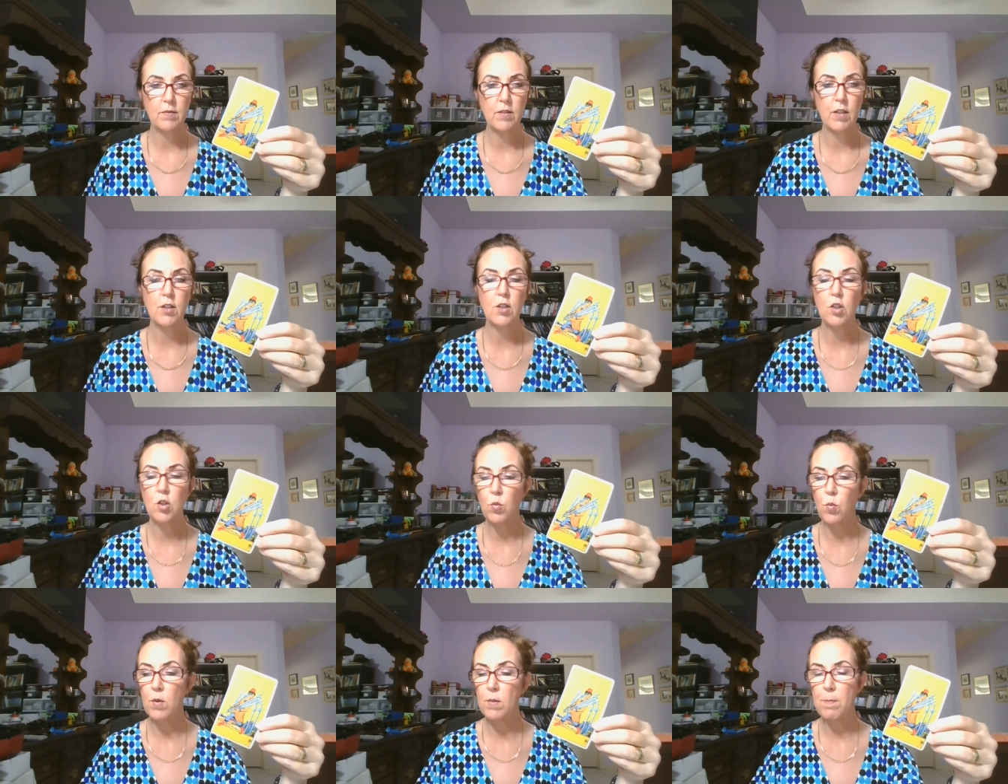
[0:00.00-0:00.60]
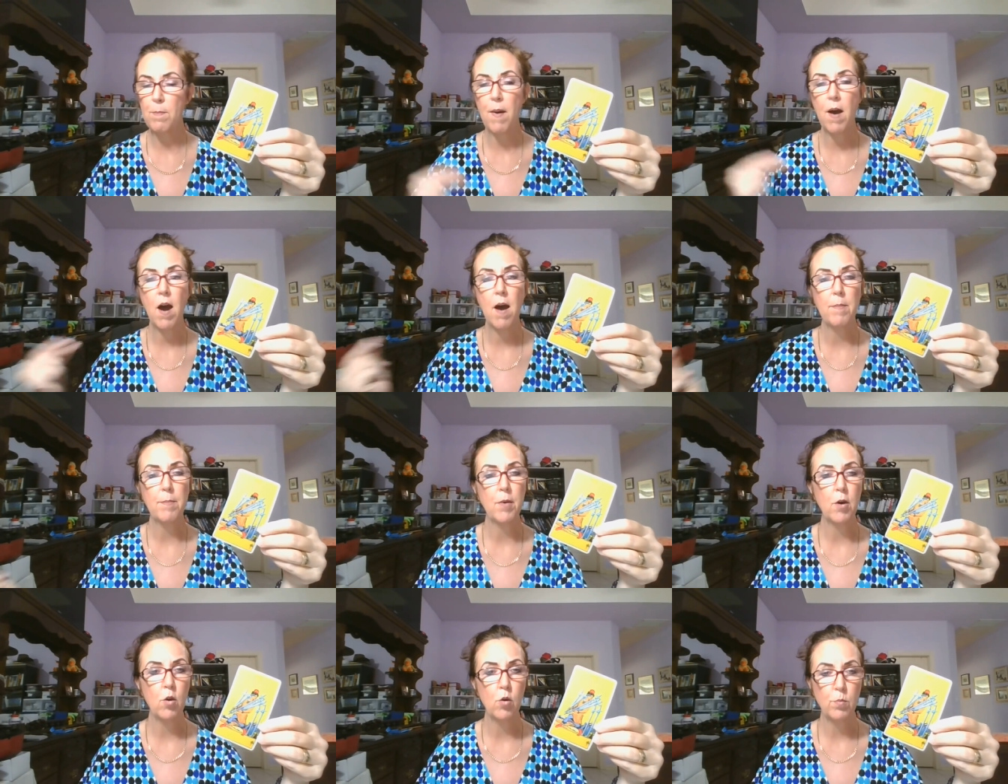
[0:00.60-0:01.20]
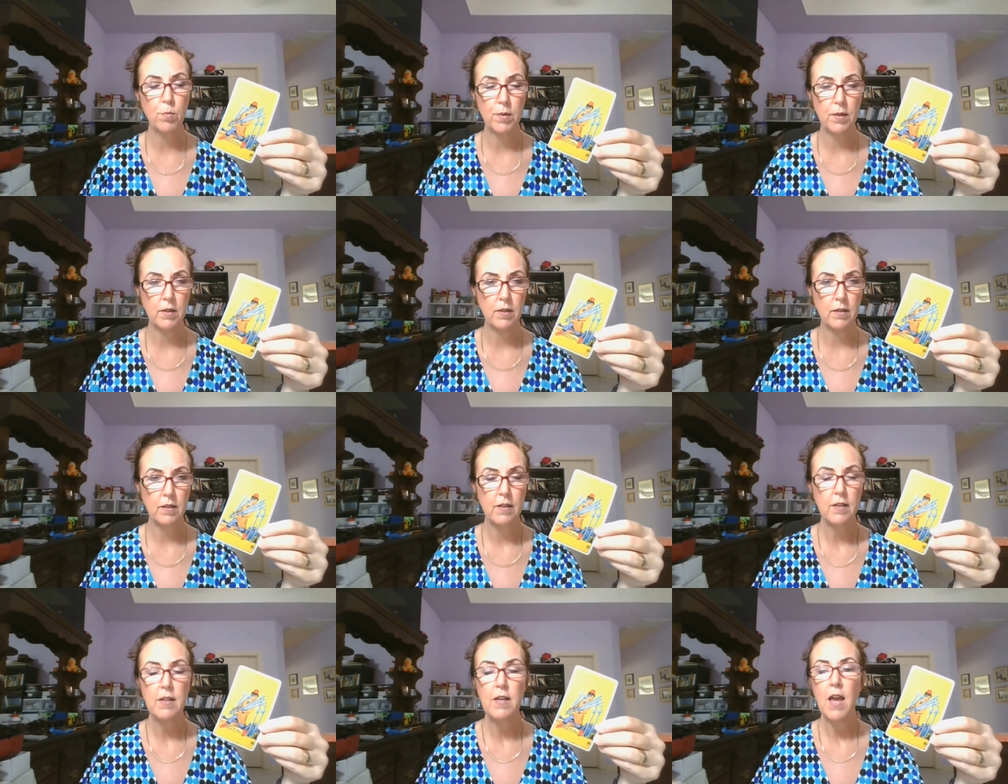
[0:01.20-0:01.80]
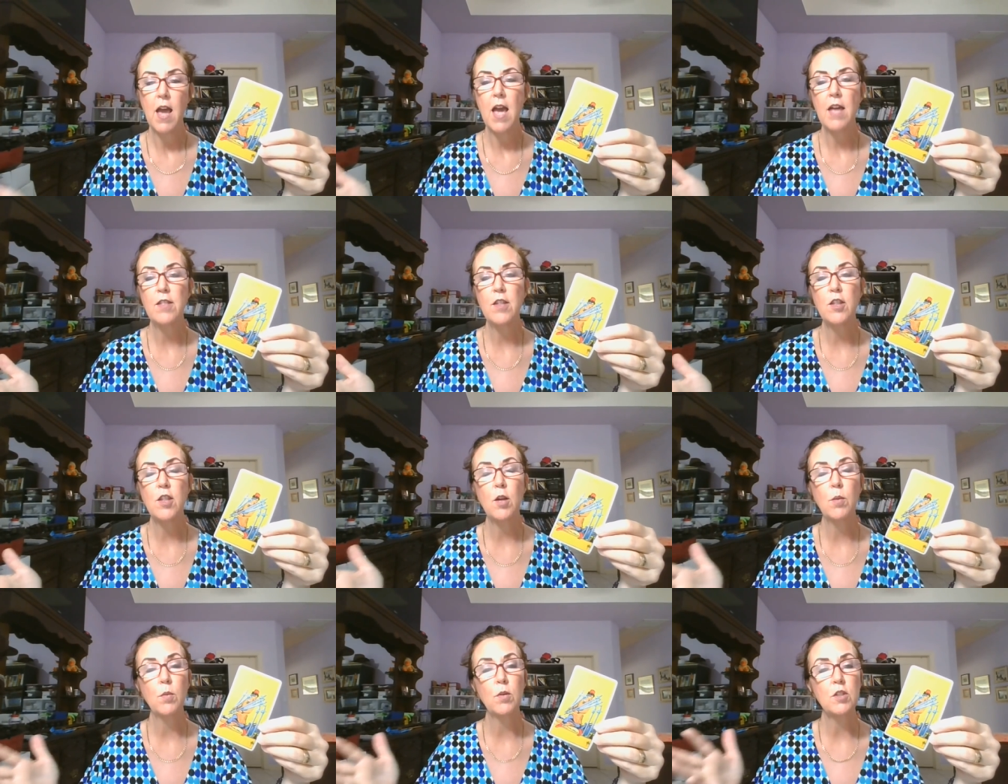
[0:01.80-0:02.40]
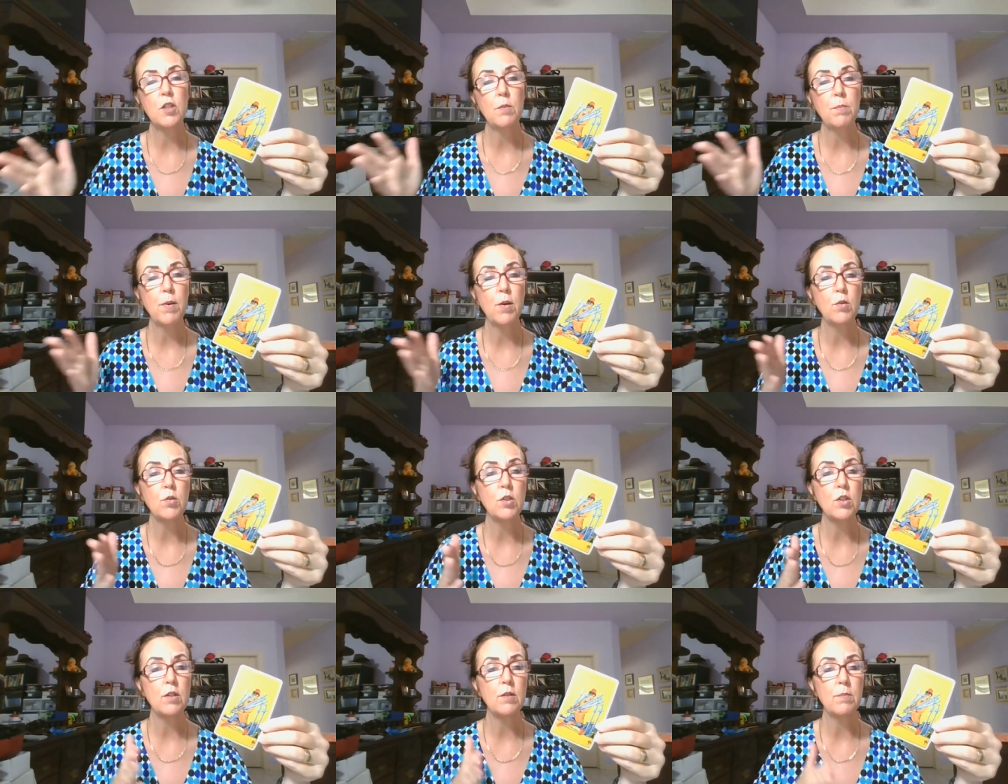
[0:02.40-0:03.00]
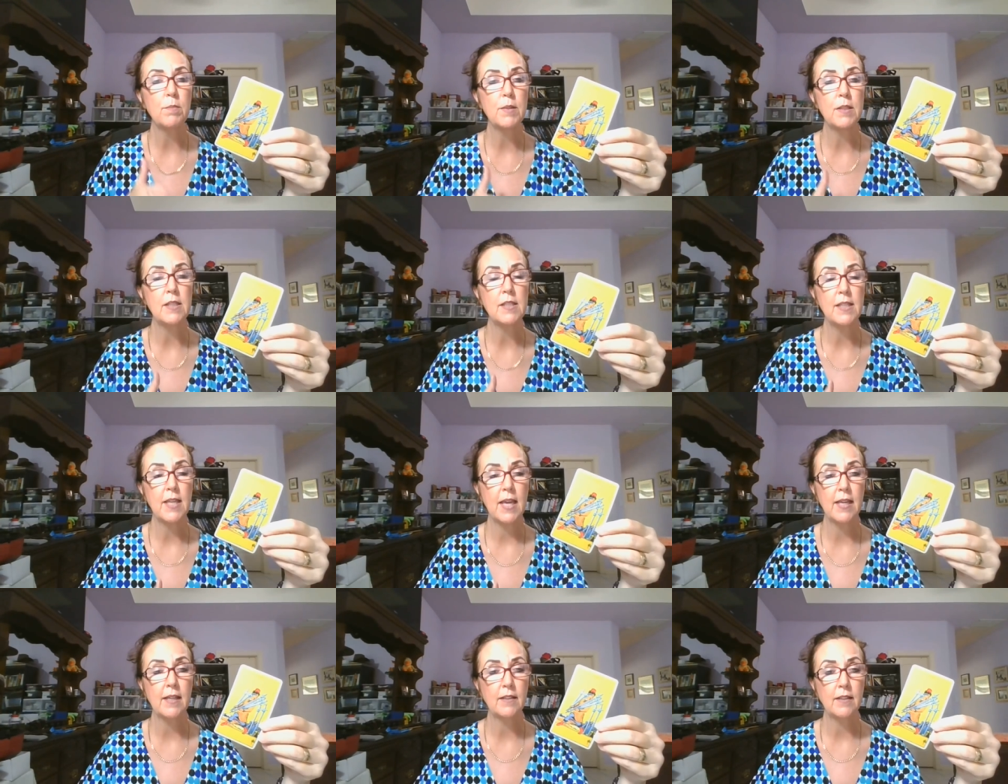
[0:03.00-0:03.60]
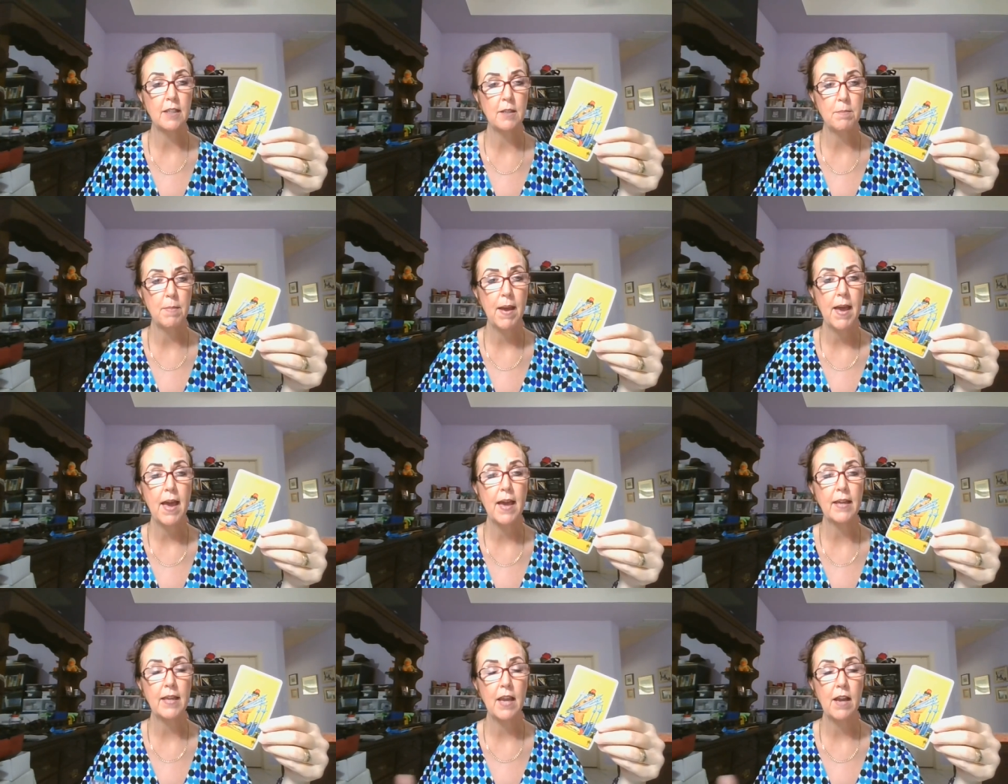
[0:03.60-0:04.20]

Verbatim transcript: They just went pop open. And then they were supposed to be scaling back.